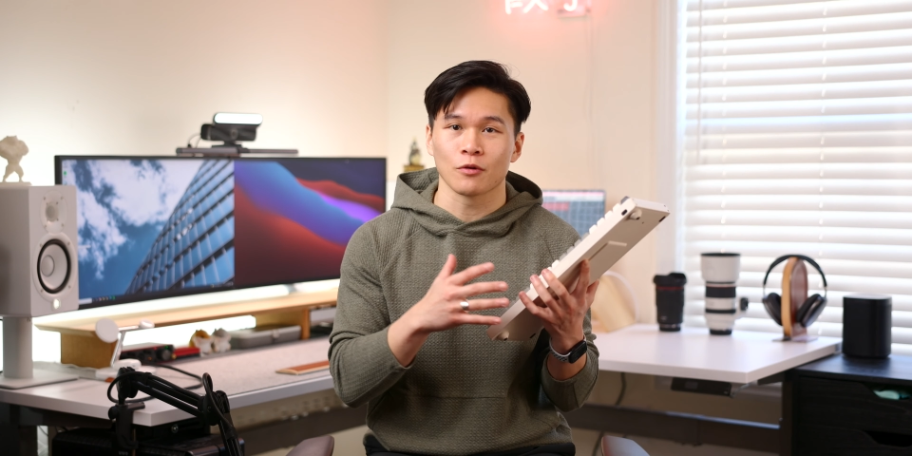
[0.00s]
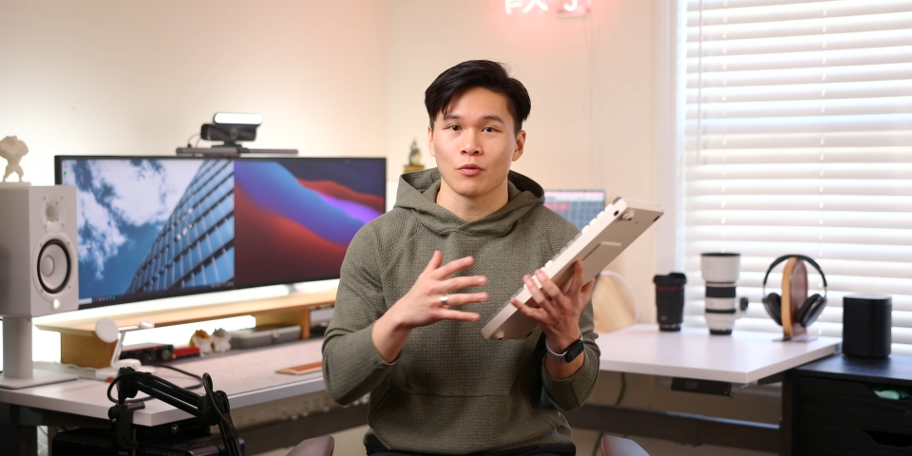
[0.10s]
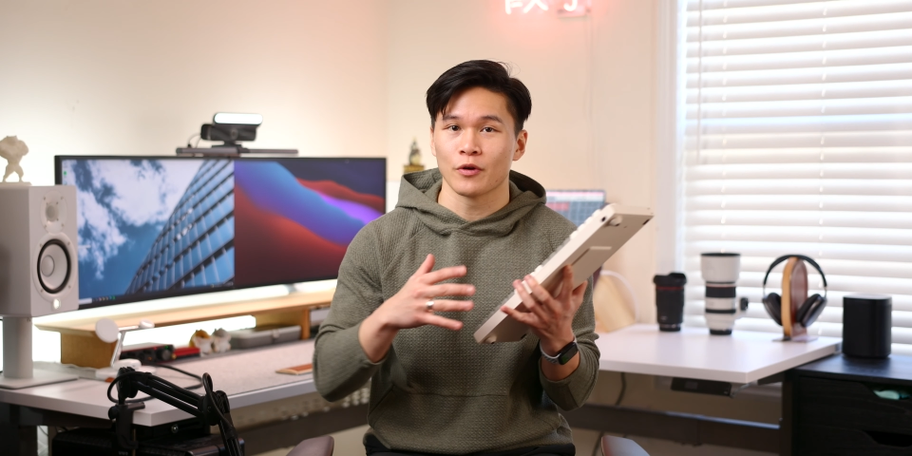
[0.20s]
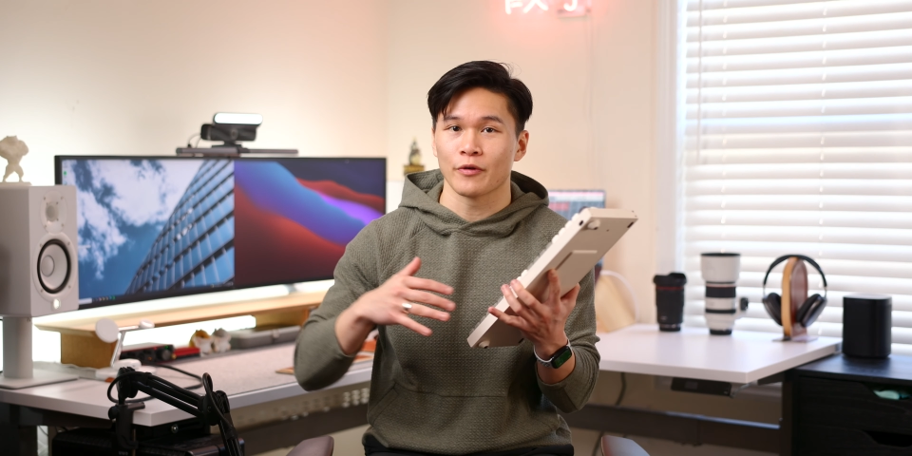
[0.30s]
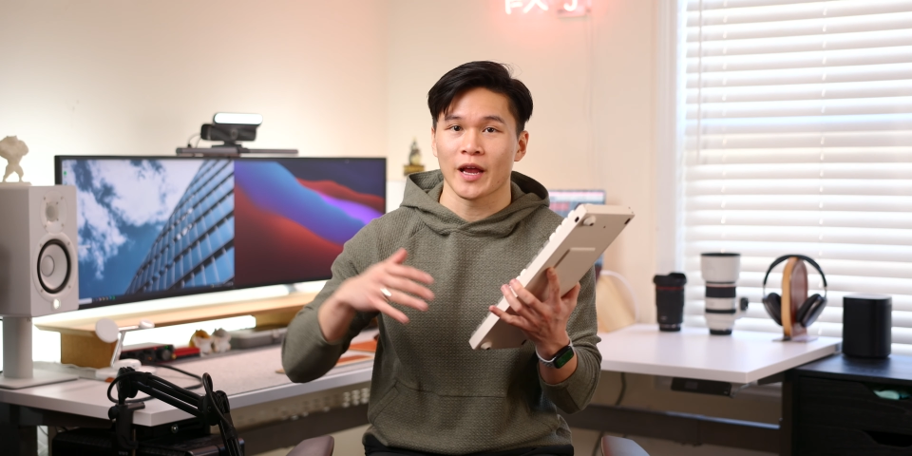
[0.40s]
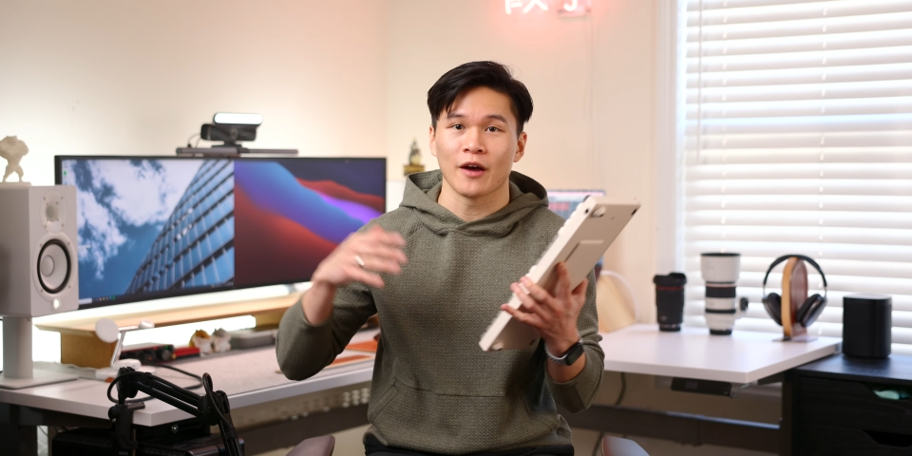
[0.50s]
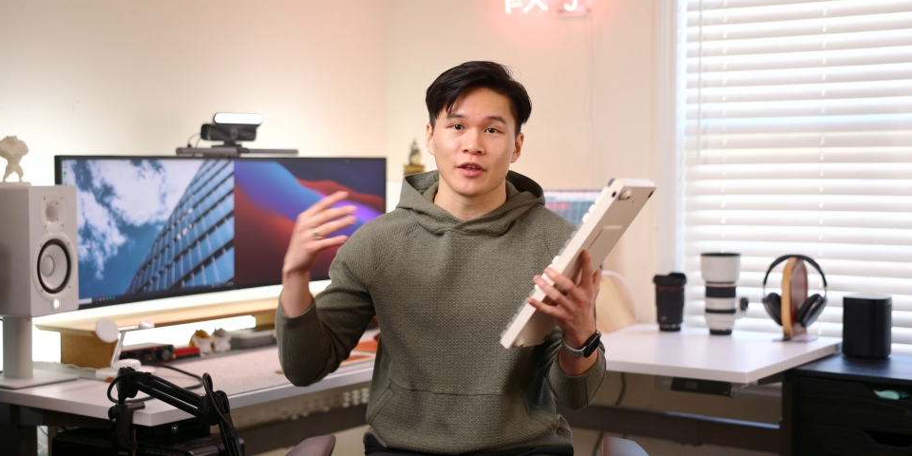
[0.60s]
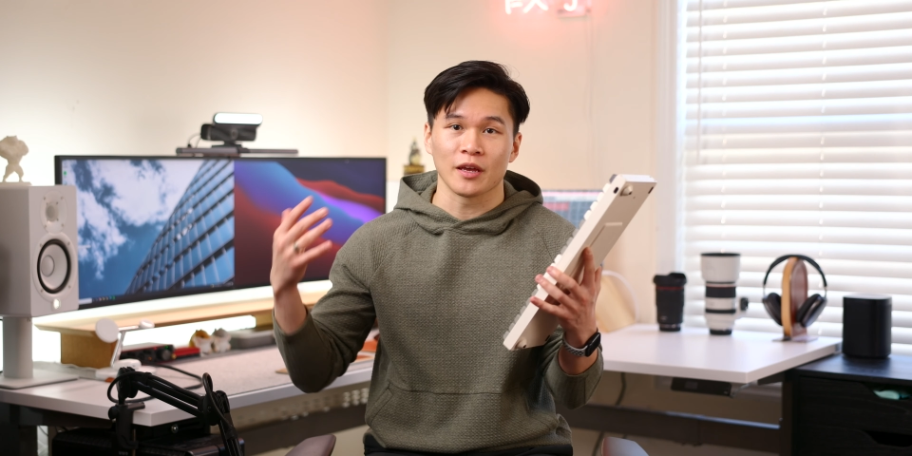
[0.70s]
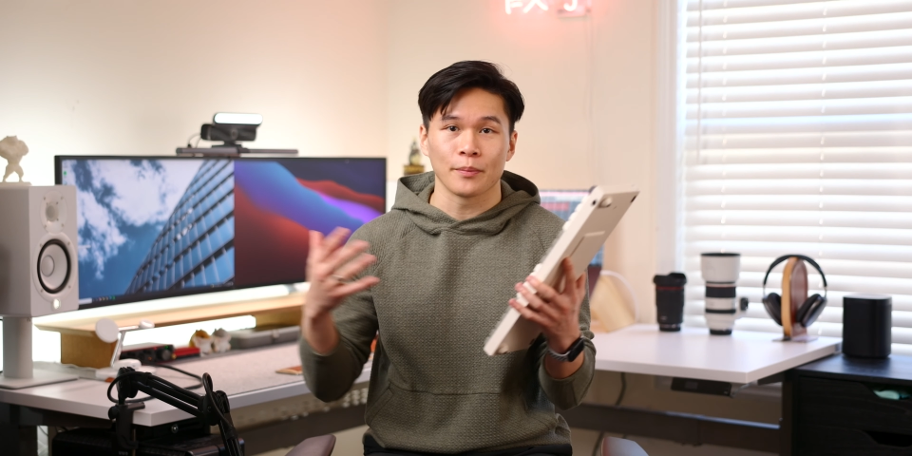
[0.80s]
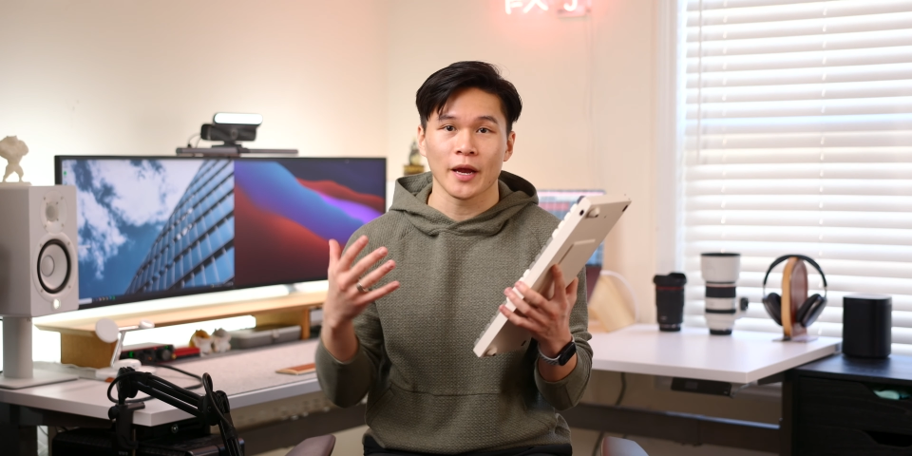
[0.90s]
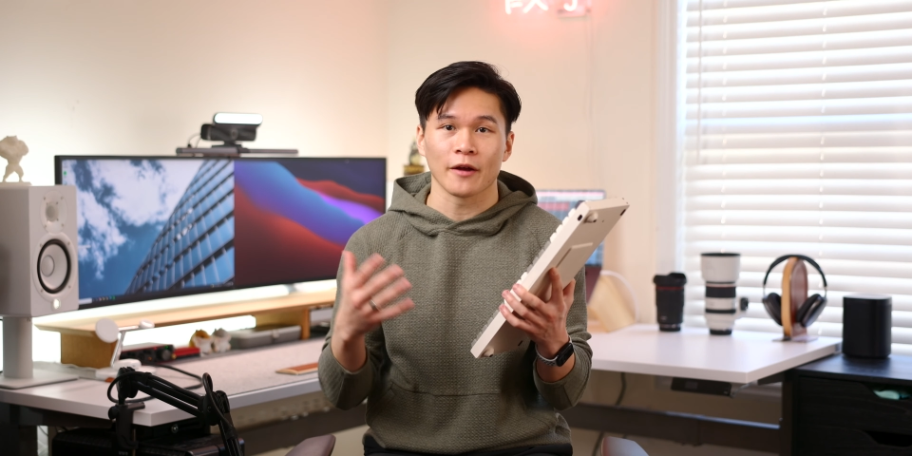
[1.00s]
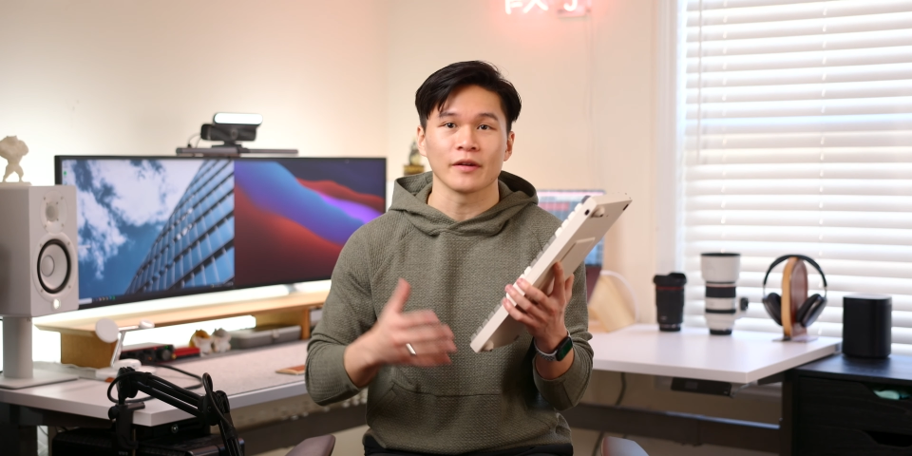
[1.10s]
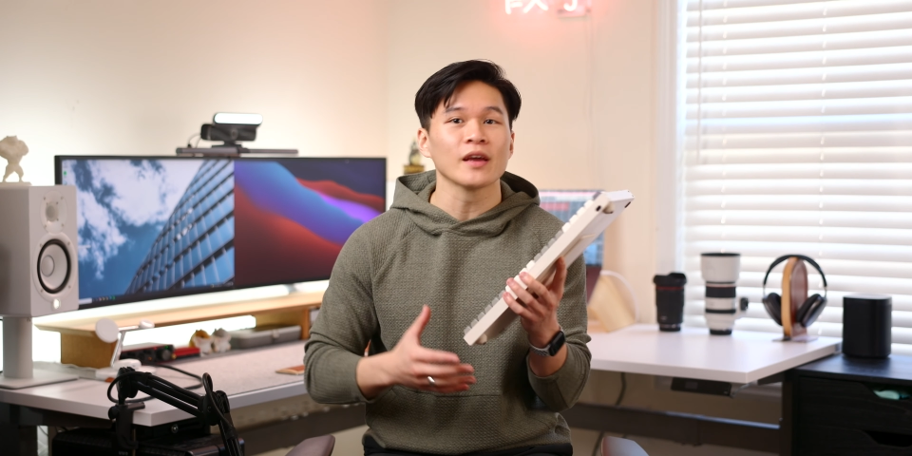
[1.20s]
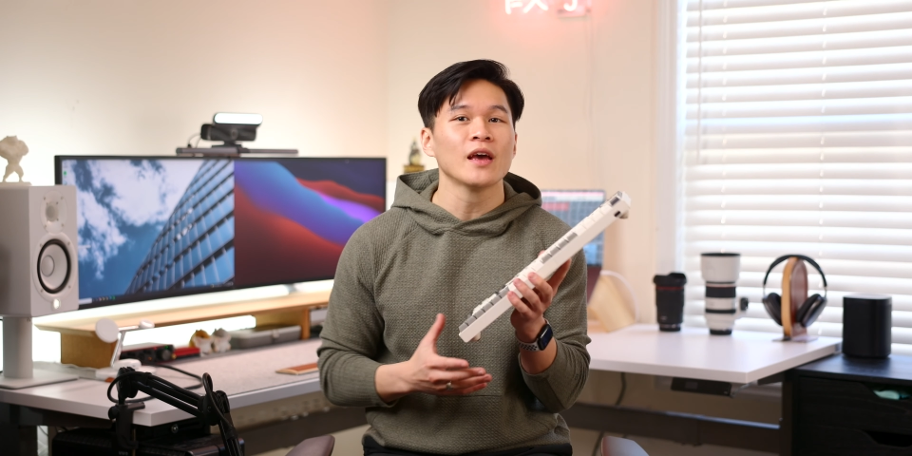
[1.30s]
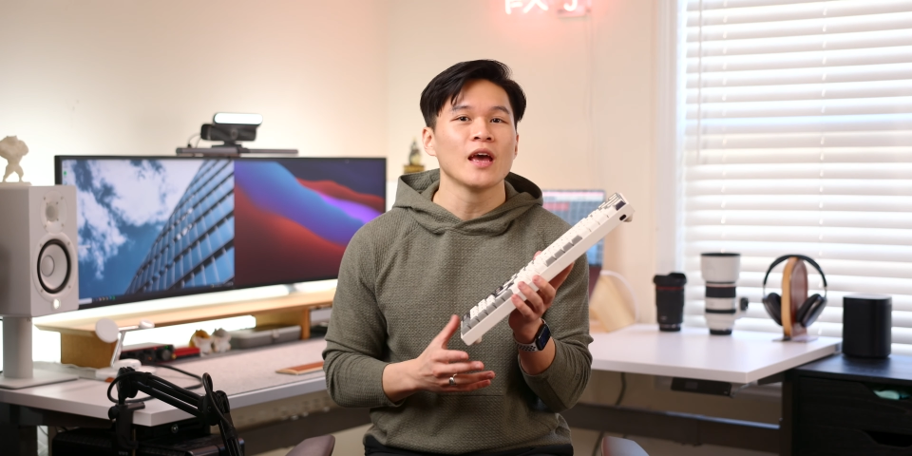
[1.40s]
were wondering how they compared.